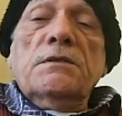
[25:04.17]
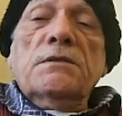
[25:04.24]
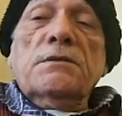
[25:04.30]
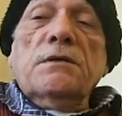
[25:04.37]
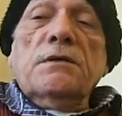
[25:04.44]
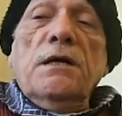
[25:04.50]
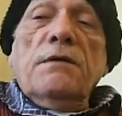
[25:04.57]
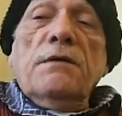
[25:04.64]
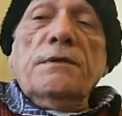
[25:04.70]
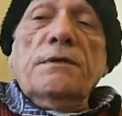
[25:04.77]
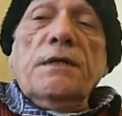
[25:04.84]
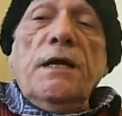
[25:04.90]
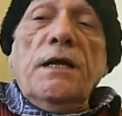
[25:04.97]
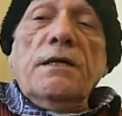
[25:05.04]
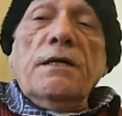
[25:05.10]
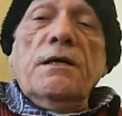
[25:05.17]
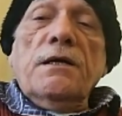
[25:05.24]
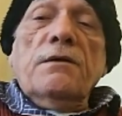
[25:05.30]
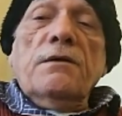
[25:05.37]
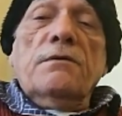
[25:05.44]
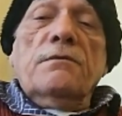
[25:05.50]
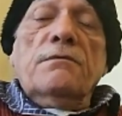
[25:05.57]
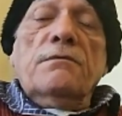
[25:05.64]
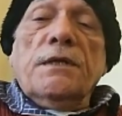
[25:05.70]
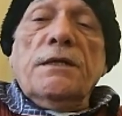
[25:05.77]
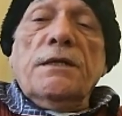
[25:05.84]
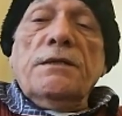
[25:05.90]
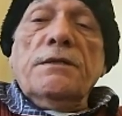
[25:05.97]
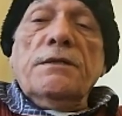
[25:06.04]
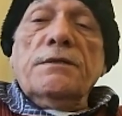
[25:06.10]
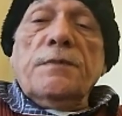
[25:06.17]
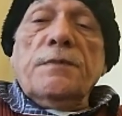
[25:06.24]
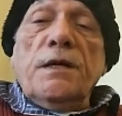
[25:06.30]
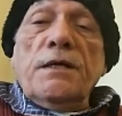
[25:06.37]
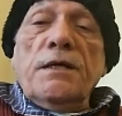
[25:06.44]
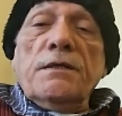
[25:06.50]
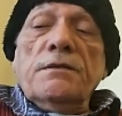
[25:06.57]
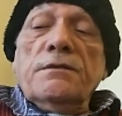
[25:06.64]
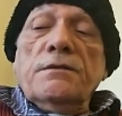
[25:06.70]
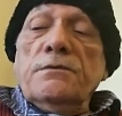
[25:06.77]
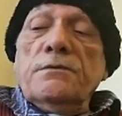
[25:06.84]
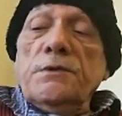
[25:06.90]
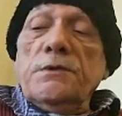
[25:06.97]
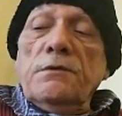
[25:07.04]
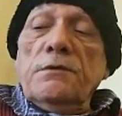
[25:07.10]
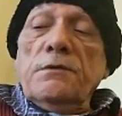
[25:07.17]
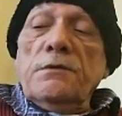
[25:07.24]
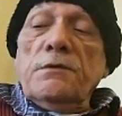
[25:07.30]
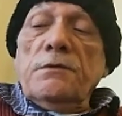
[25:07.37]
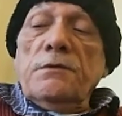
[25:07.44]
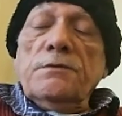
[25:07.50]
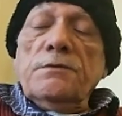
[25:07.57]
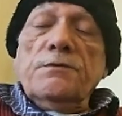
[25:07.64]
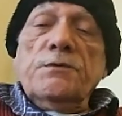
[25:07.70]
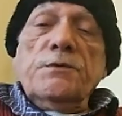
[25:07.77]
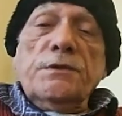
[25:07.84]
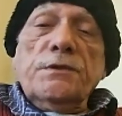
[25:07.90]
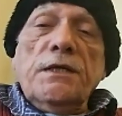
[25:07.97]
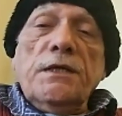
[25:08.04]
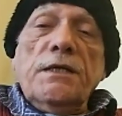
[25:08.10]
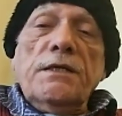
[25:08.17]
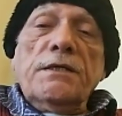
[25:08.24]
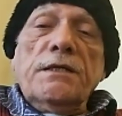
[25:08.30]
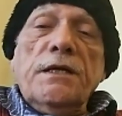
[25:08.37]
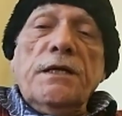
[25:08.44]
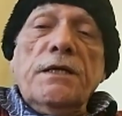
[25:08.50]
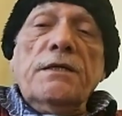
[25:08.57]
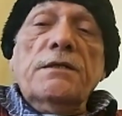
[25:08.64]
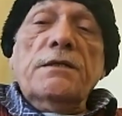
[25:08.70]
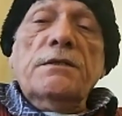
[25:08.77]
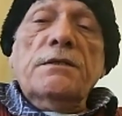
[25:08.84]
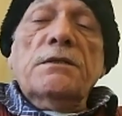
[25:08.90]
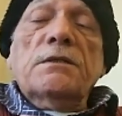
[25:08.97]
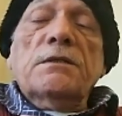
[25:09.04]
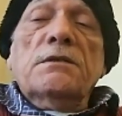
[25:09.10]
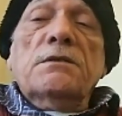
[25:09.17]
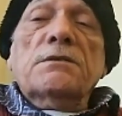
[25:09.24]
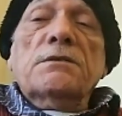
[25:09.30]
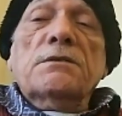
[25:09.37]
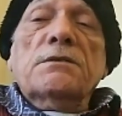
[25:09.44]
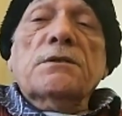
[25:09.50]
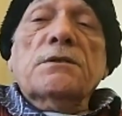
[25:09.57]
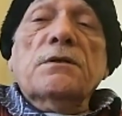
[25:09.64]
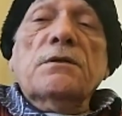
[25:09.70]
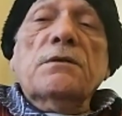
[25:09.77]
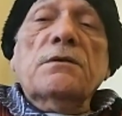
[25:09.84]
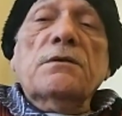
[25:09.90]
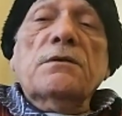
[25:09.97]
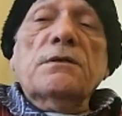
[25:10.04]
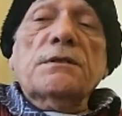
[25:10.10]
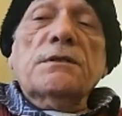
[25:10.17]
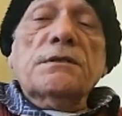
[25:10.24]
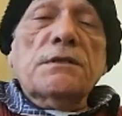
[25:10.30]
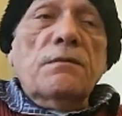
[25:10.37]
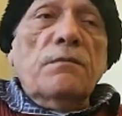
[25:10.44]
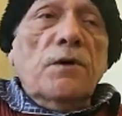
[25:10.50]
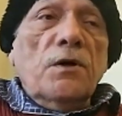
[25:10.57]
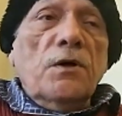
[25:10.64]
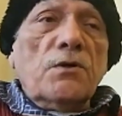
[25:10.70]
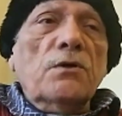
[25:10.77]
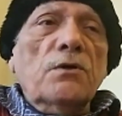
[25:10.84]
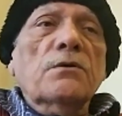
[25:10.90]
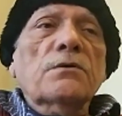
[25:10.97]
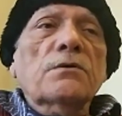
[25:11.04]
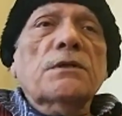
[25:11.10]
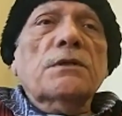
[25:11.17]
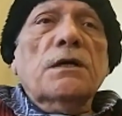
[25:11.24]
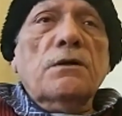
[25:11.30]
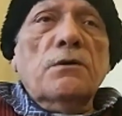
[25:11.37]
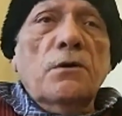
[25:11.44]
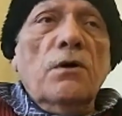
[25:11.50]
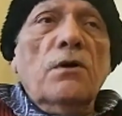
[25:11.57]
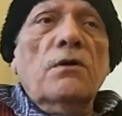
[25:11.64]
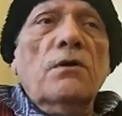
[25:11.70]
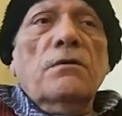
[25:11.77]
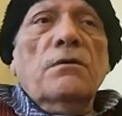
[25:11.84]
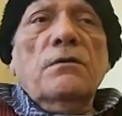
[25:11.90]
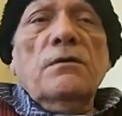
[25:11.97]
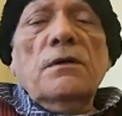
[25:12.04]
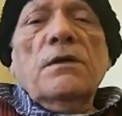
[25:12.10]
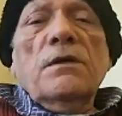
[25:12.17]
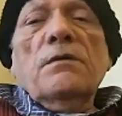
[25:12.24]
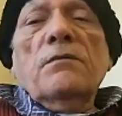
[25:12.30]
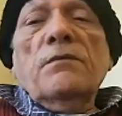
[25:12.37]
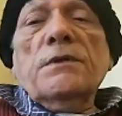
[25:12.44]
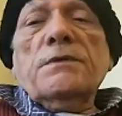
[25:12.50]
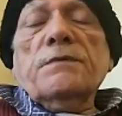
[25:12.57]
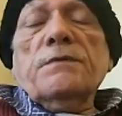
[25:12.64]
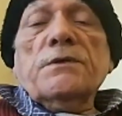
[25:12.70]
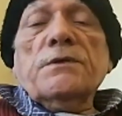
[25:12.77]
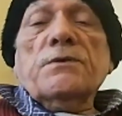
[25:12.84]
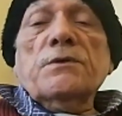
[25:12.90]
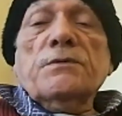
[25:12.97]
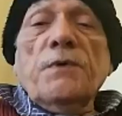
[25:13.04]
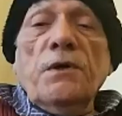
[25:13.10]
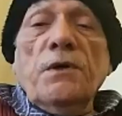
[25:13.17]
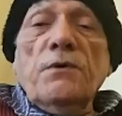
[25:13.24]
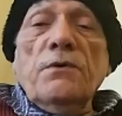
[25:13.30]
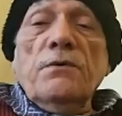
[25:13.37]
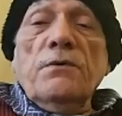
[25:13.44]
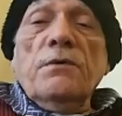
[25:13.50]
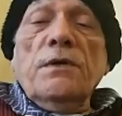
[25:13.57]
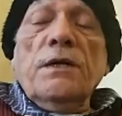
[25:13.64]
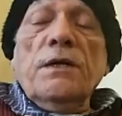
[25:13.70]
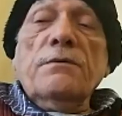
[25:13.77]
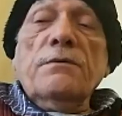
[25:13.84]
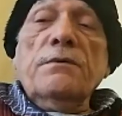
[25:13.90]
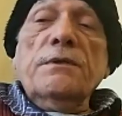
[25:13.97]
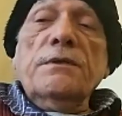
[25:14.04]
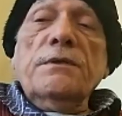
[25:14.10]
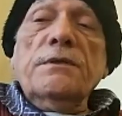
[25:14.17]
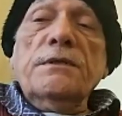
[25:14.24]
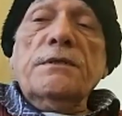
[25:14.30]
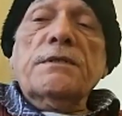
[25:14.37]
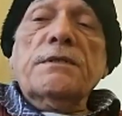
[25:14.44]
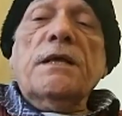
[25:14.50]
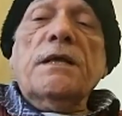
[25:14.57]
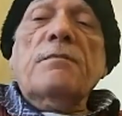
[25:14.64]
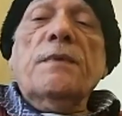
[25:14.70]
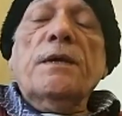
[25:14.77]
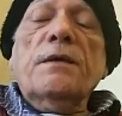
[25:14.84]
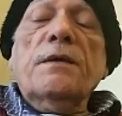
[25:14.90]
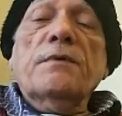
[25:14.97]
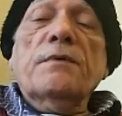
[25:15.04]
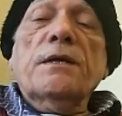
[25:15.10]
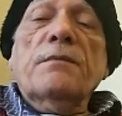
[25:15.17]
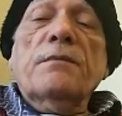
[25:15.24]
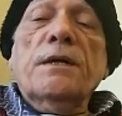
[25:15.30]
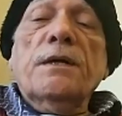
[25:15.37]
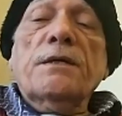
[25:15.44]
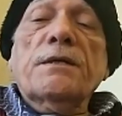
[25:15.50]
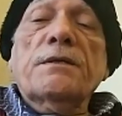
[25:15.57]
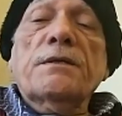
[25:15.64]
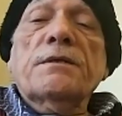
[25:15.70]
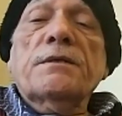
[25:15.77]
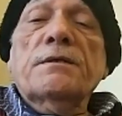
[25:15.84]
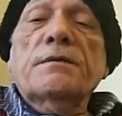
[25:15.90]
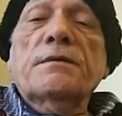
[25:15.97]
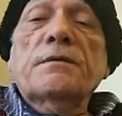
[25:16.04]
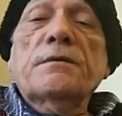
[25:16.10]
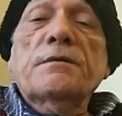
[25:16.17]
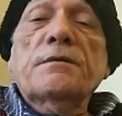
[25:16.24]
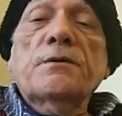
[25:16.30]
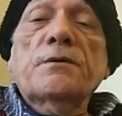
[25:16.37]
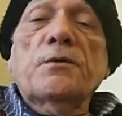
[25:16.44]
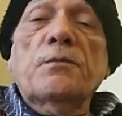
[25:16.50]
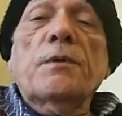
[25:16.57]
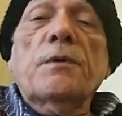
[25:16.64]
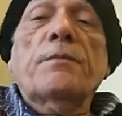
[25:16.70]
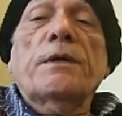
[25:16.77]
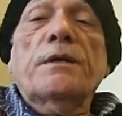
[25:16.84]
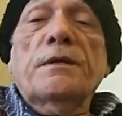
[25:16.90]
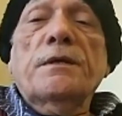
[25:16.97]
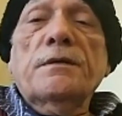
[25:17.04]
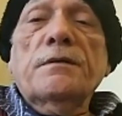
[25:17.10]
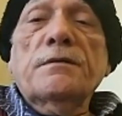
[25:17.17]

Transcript: So I've retired now, 10 years back. In 2014, I retired. So it is the motto, the goal which one should follow, and only this can make one a better human being.